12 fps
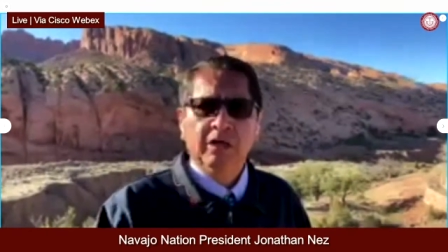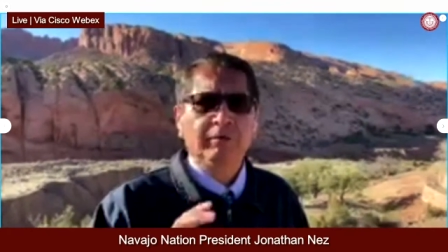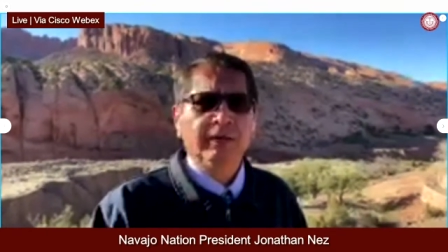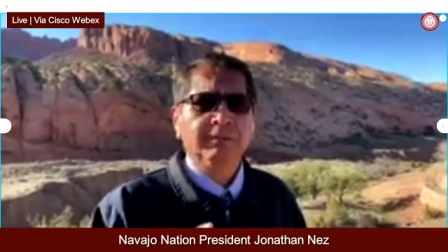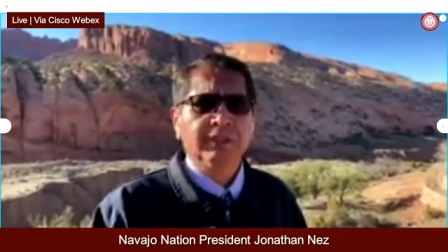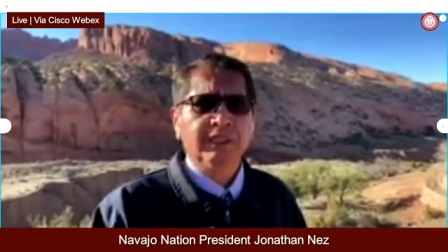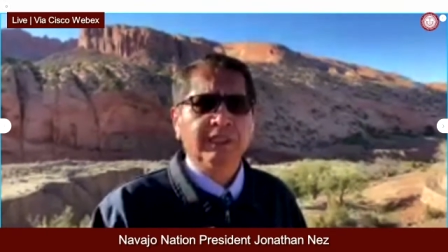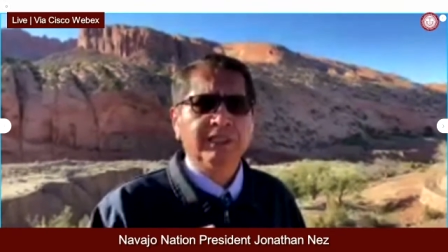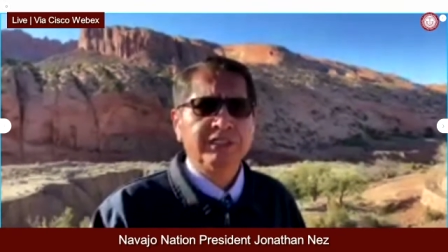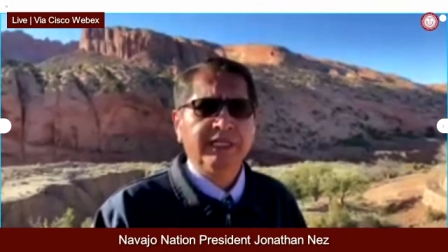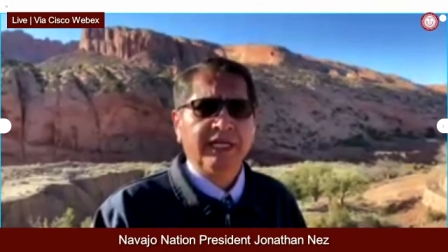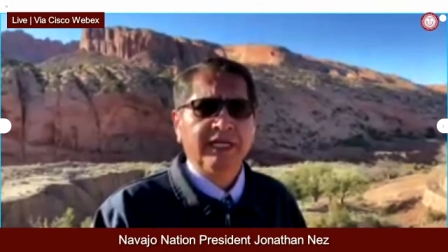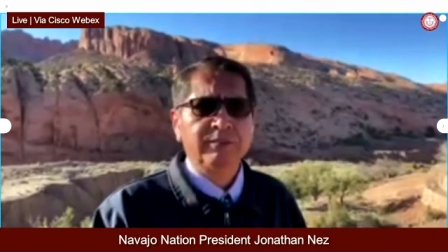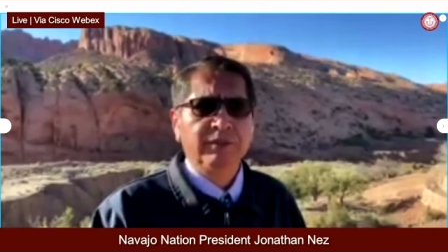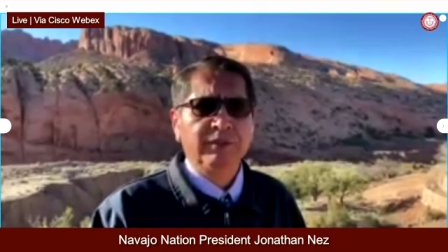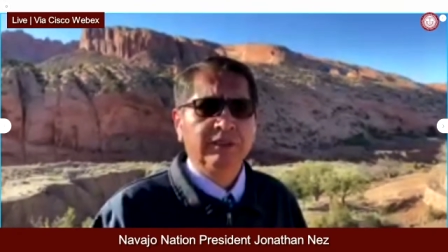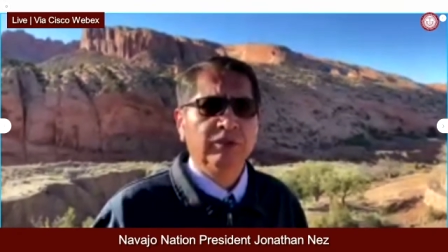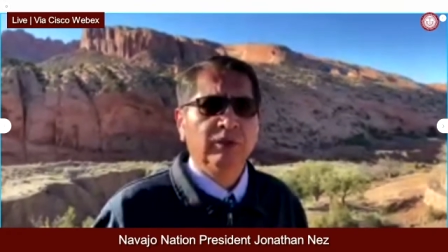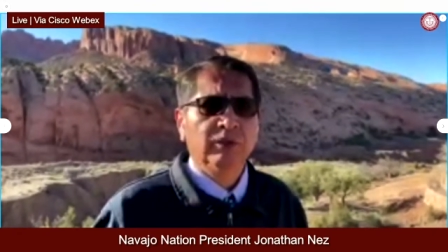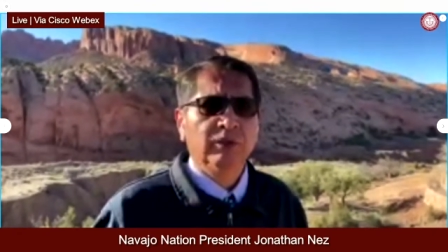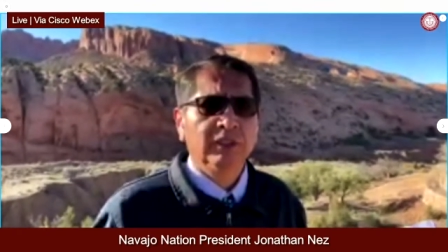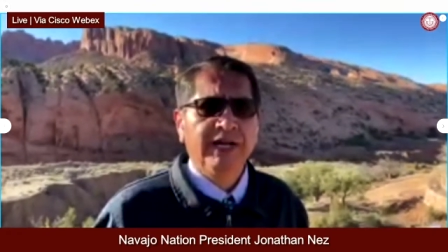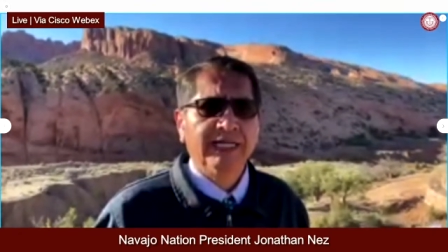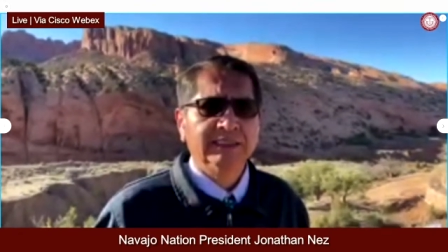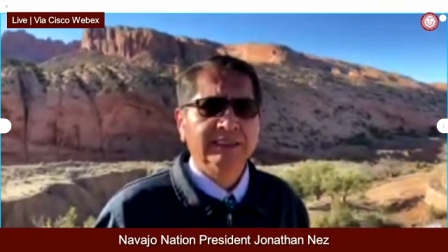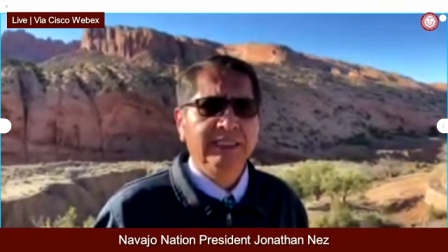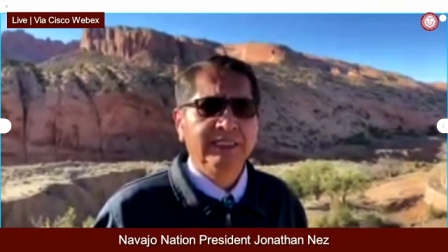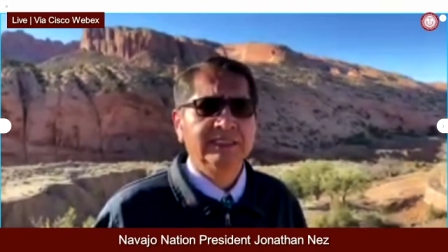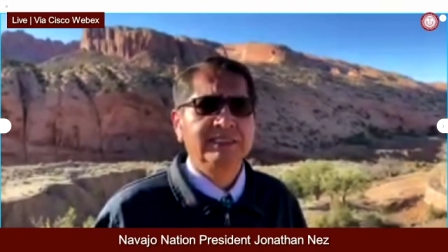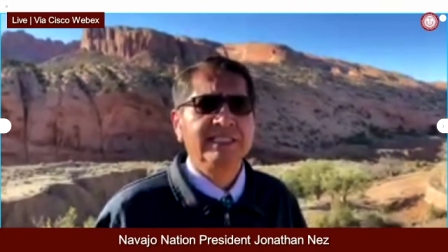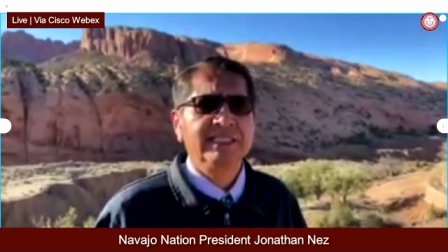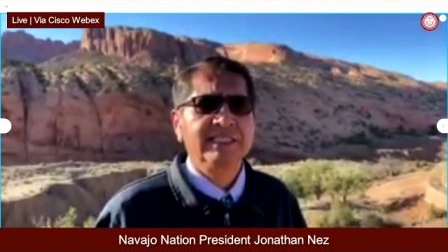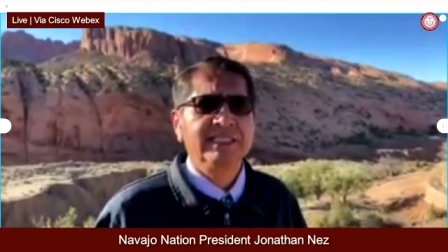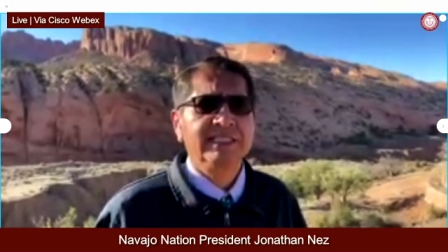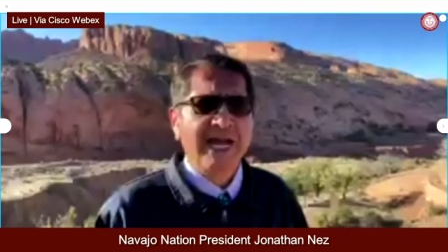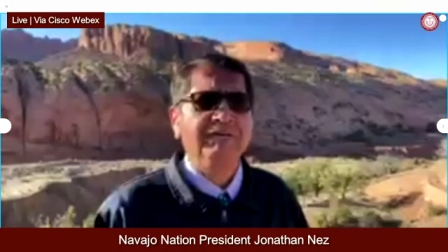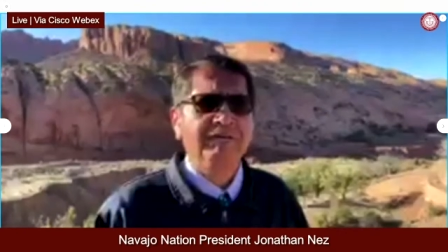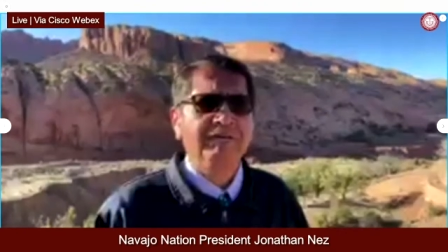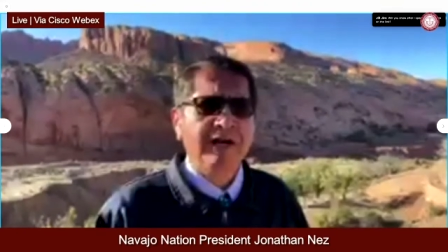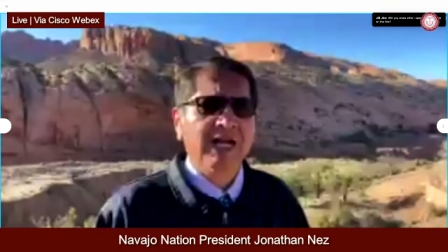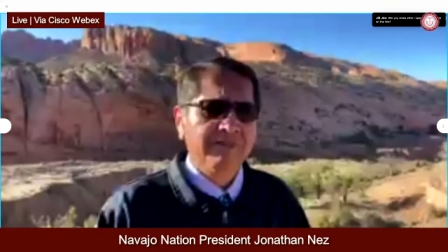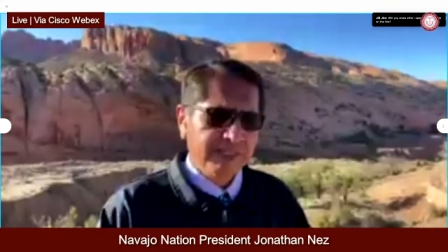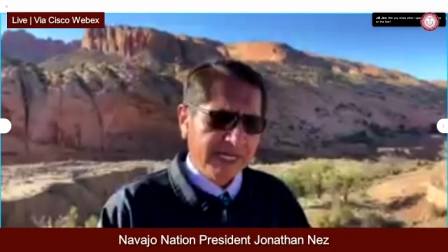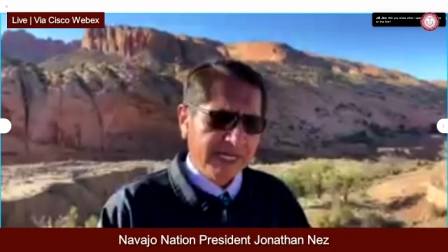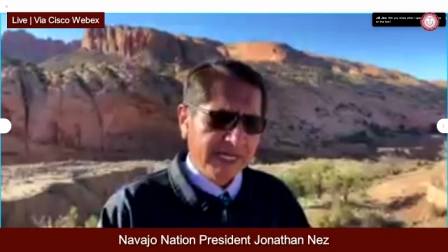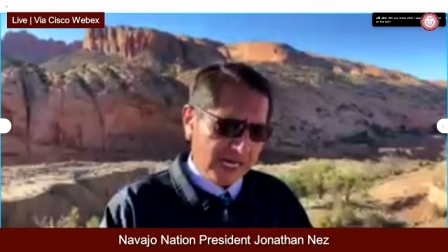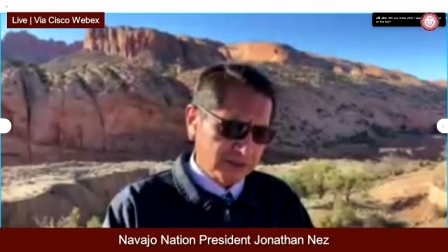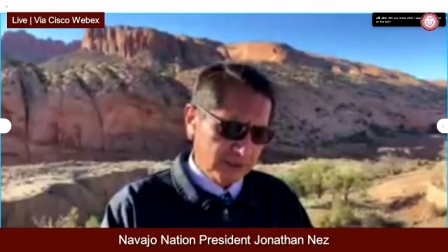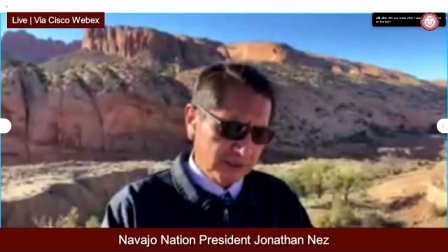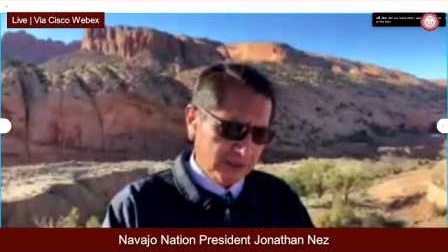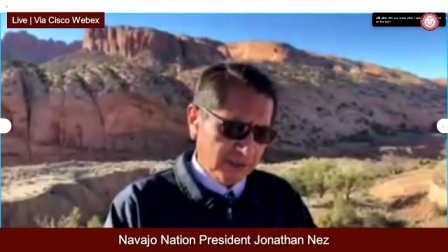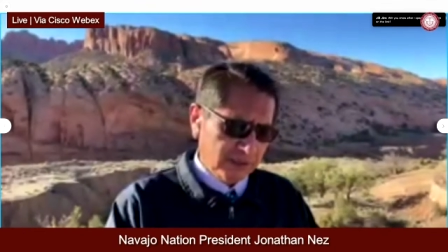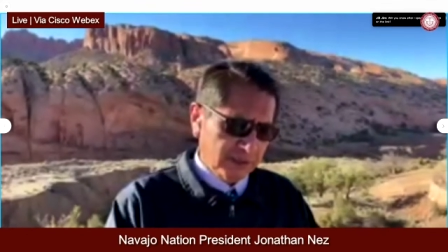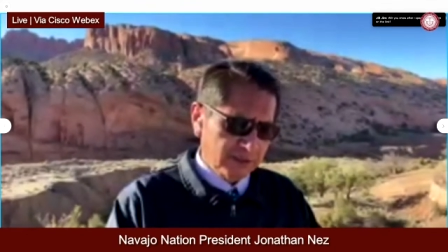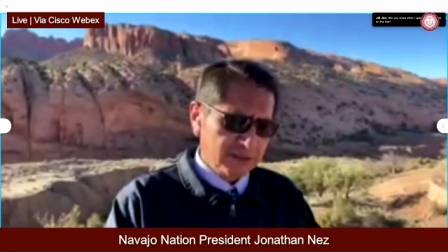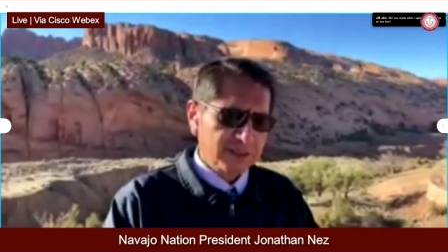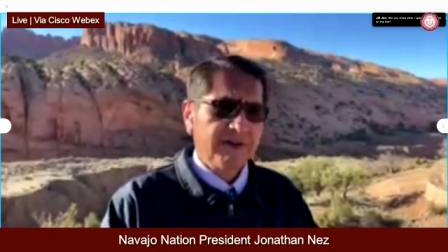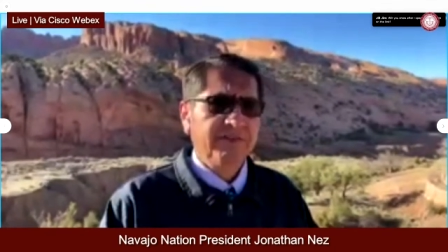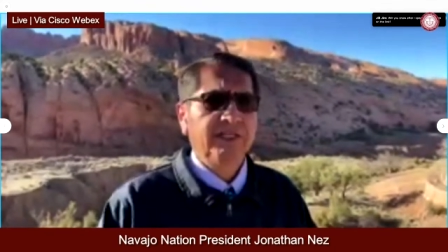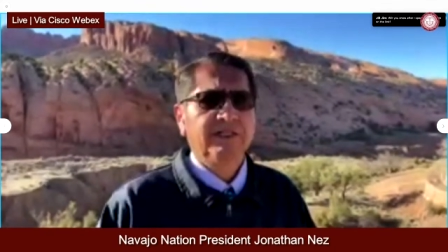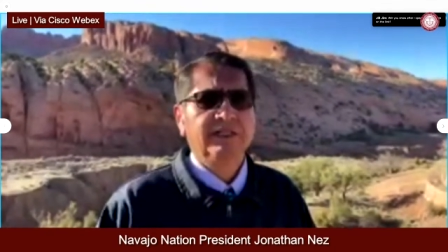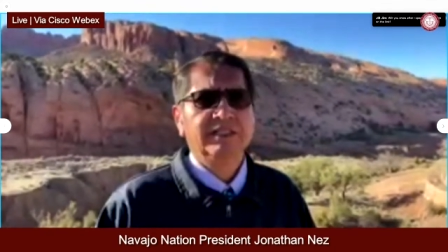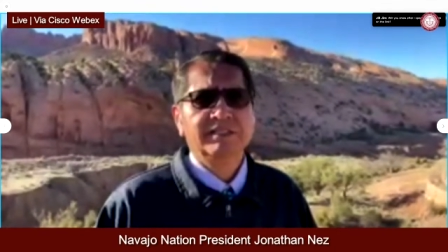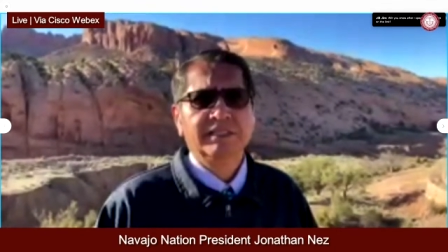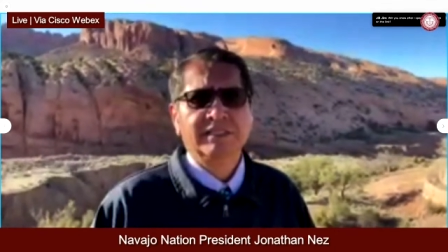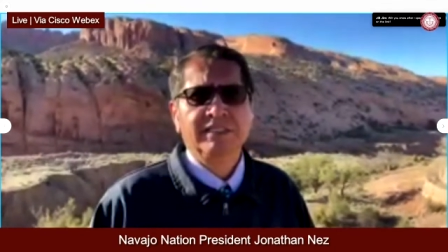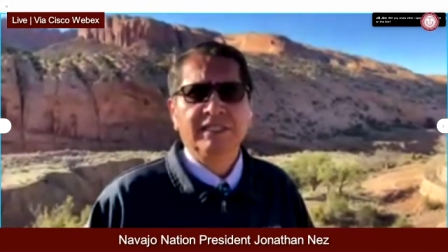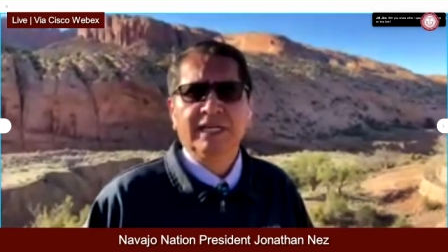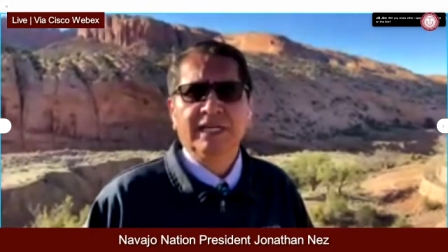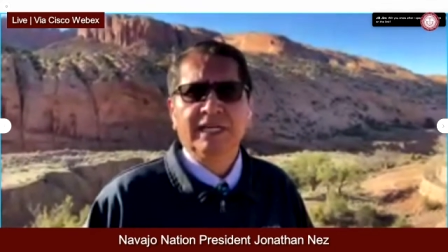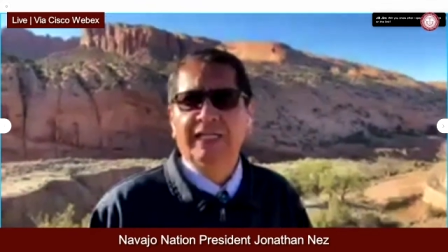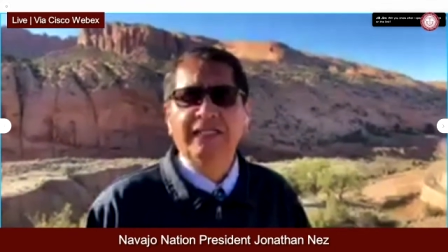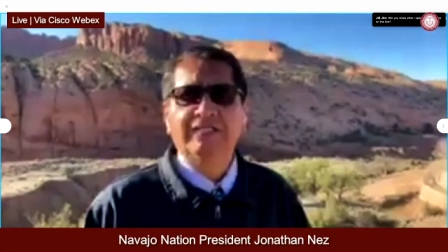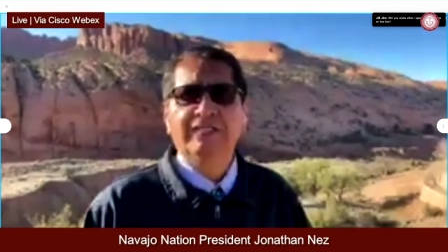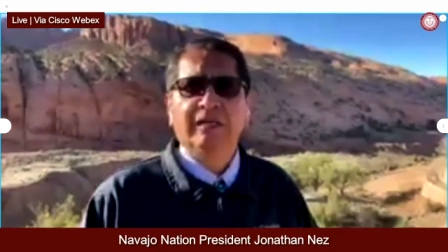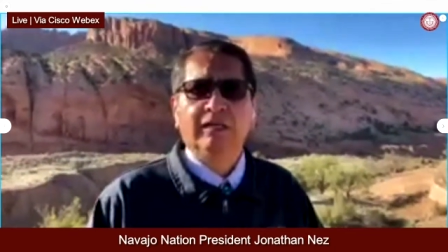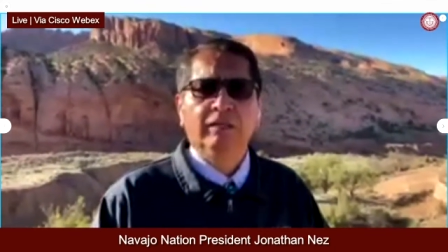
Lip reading: adult population that has been totally vaccinated is 95,769.